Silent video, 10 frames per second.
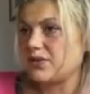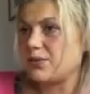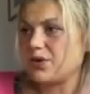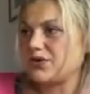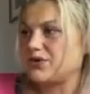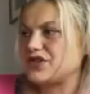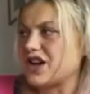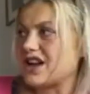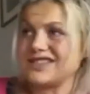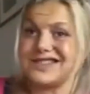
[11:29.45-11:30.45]
supposed to
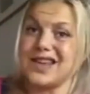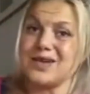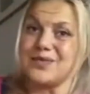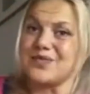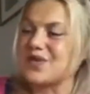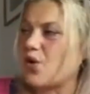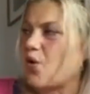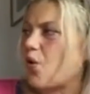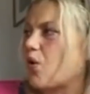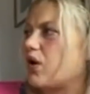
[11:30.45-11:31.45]
shine the same
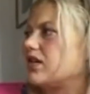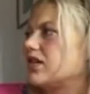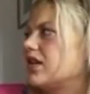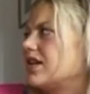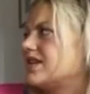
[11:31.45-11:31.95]
or